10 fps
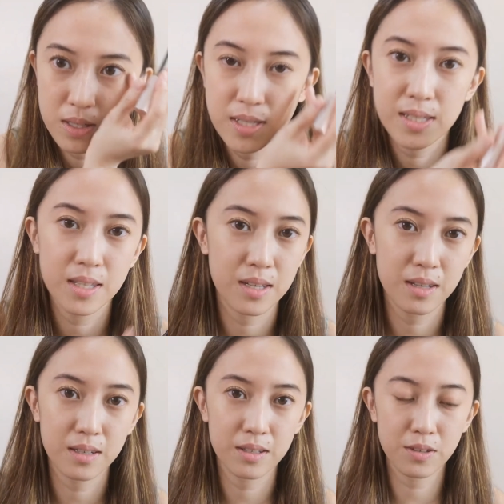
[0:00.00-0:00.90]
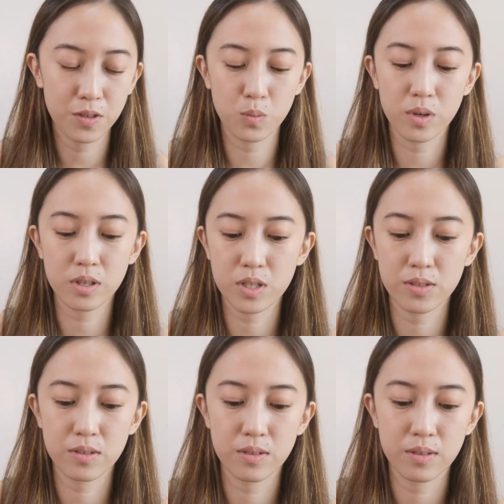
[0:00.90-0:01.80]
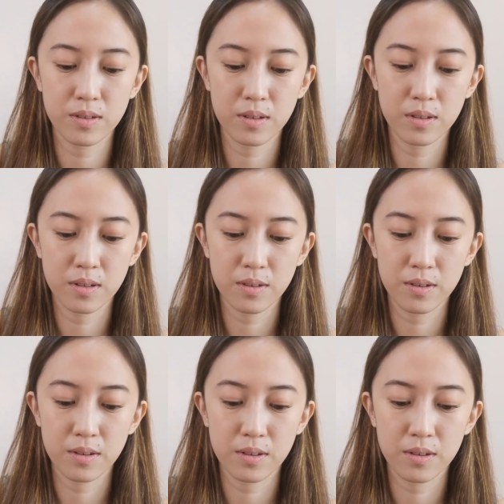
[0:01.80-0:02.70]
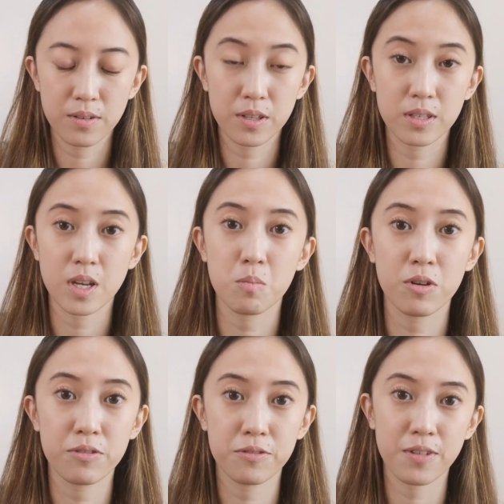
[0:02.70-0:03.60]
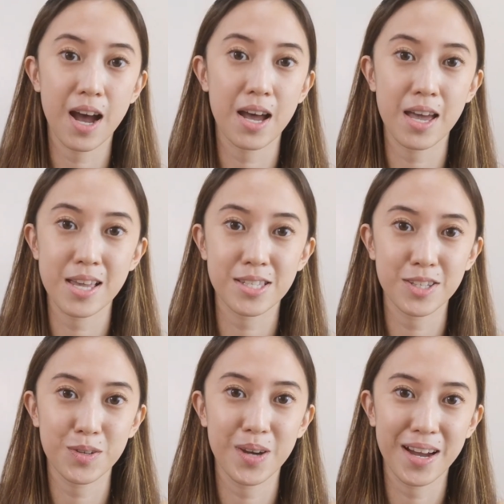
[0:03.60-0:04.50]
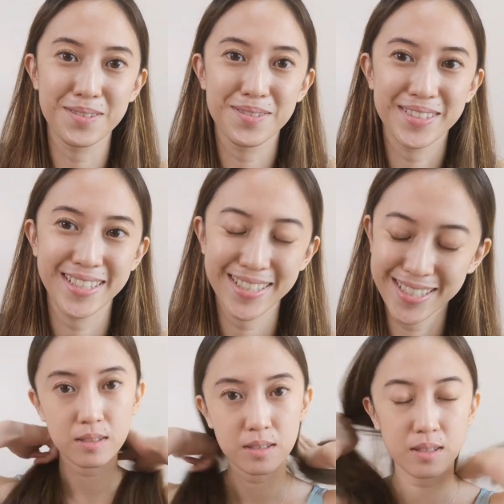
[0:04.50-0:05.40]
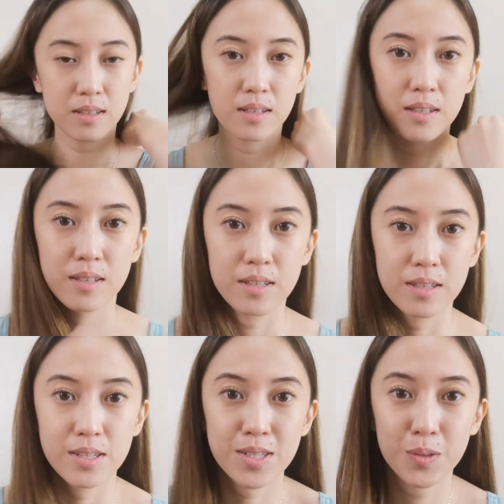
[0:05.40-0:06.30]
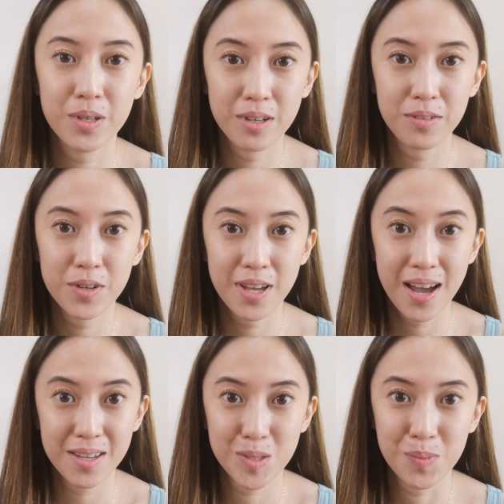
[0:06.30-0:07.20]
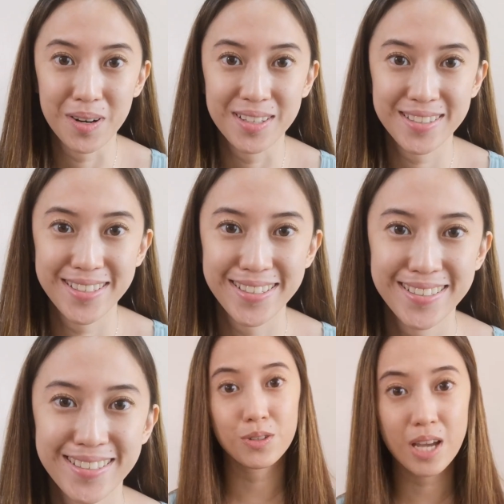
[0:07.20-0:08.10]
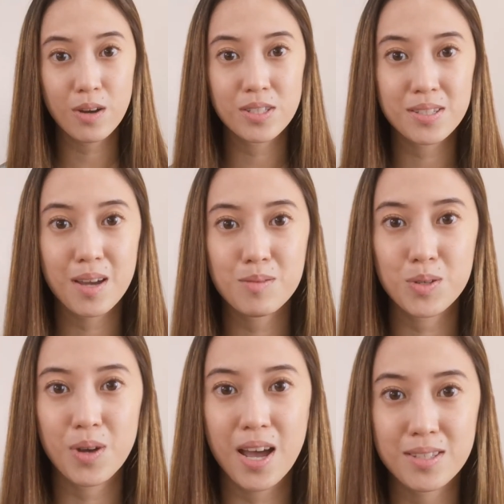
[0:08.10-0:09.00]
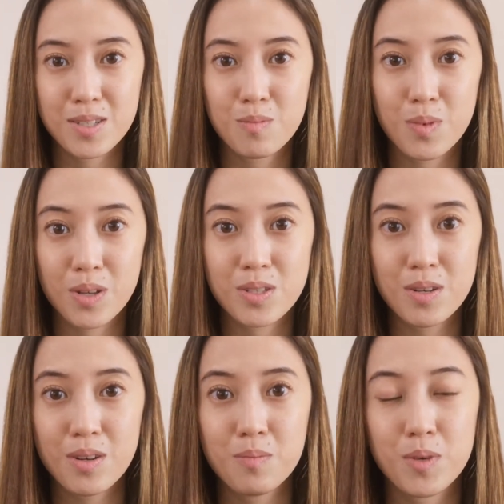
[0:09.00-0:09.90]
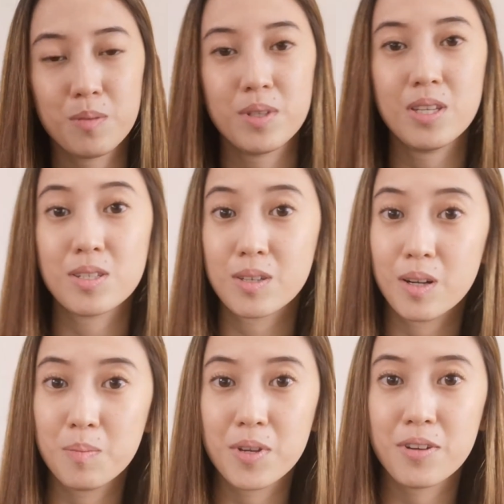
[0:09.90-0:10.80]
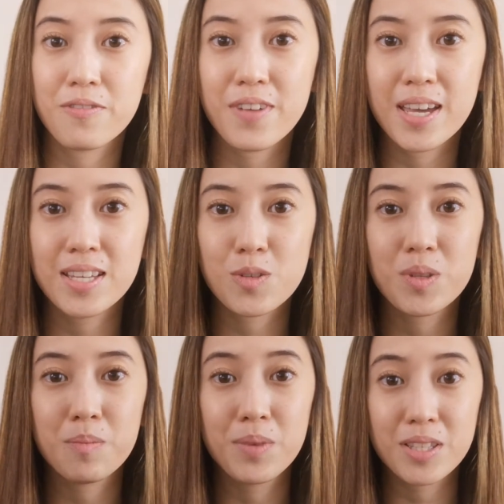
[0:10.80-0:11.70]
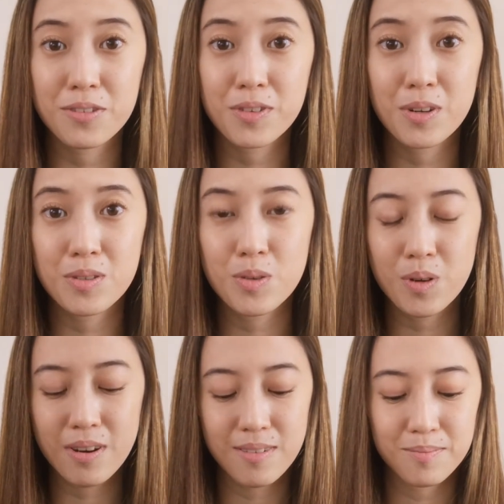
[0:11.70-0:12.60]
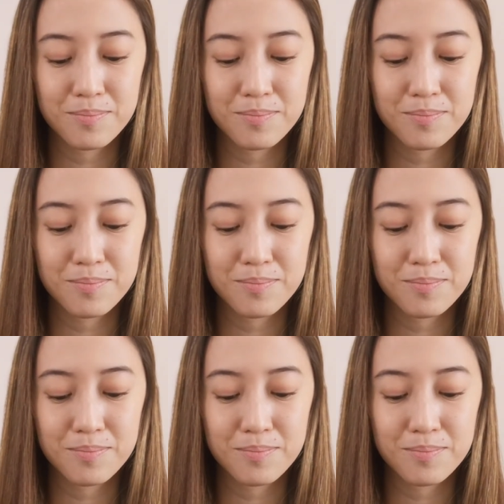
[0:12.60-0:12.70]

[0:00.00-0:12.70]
See if it works for the type of eyes that you have. So we're done for the eyes part. So now it's time to add some bronzer and probably sculpt your face with a bit of contour.